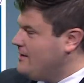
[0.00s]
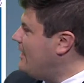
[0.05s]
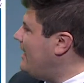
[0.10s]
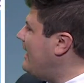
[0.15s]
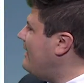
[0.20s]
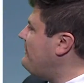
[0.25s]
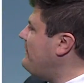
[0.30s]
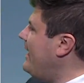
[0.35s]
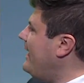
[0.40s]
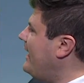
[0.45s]

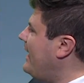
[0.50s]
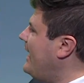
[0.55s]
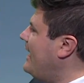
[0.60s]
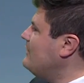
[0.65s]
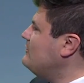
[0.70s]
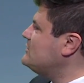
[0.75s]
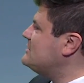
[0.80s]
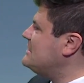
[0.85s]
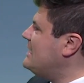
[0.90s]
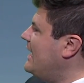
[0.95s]
and that high
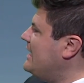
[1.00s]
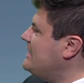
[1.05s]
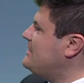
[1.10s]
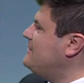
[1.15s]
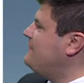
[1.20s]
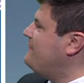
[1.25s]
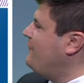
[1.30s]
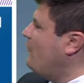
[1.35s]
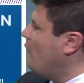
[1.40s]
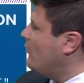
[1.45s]
was
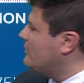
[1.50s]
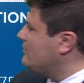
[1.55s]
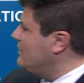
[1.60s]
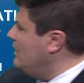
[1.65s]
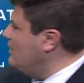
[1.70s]
94.